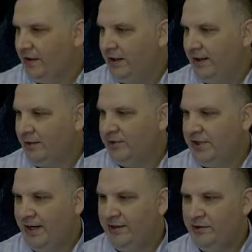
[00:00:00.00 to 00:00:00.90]
I would
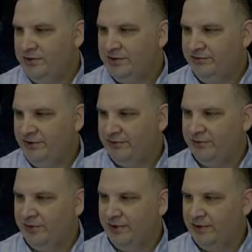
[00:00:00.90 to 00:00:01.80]
not use a
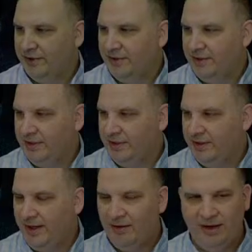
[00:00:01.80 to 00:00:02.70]
fifth.
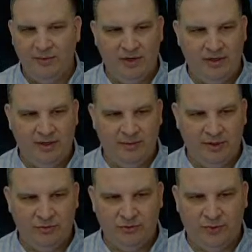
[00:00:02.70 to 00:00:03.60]
I want to I want to
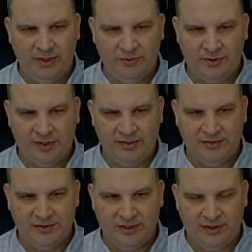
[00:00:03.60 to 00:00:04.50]
go twice with
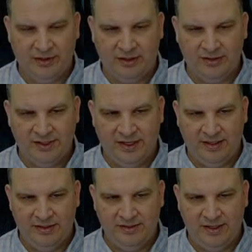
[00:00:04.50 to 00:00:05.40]
SLKR because that
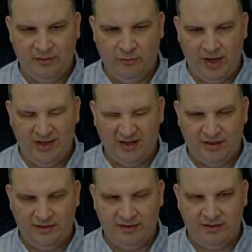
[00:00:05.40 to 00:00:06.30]
is a
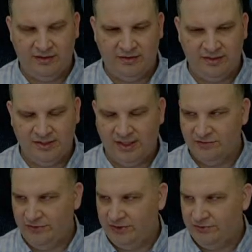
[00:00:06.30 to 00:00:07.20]
relic, uh,
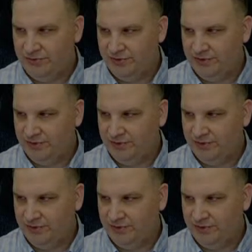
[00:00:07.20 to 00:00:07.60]
Asajj Ventress.